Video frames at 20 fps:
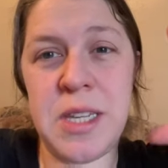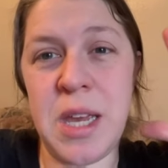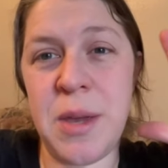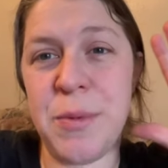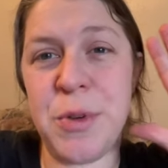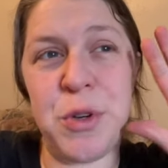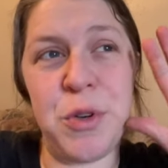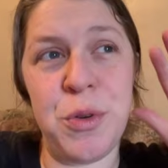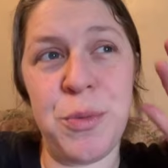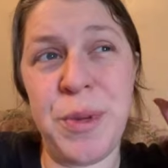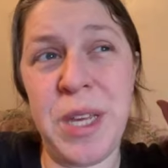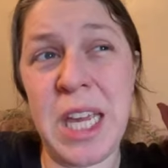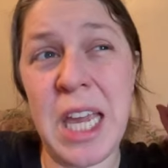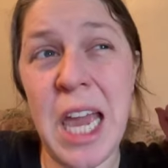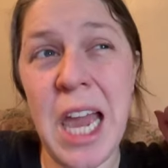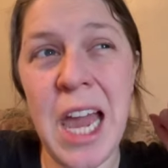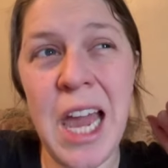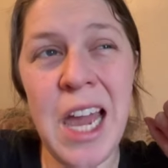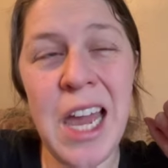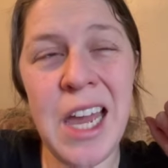amigurumi
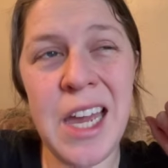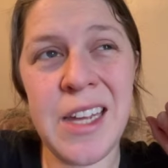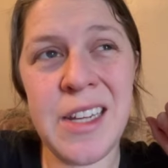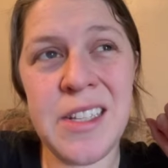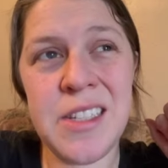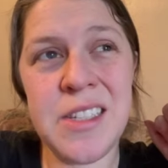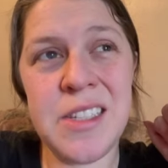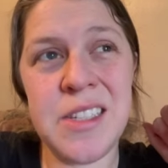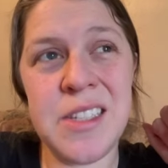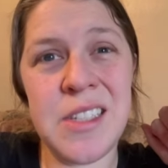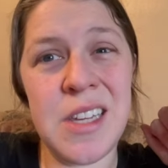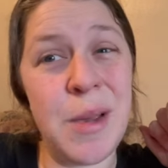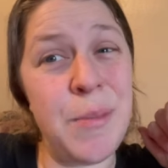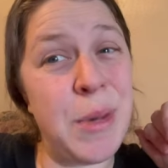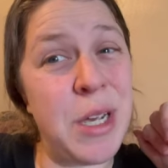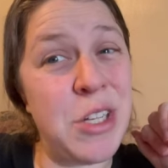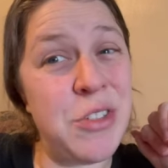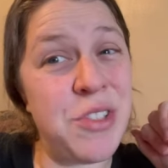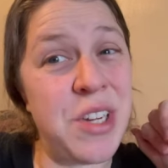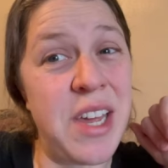cats. I
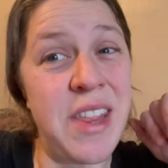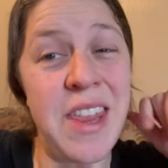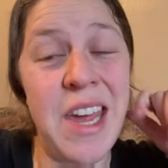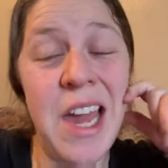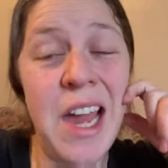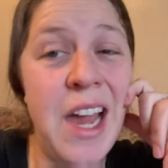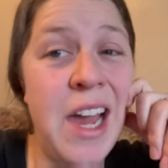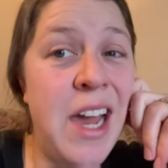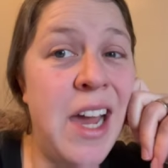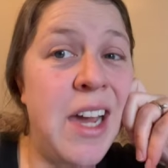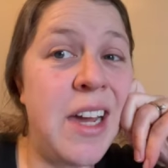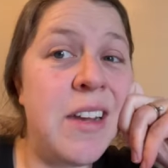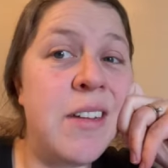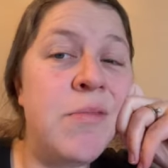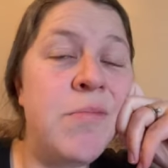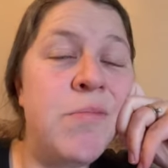might try that.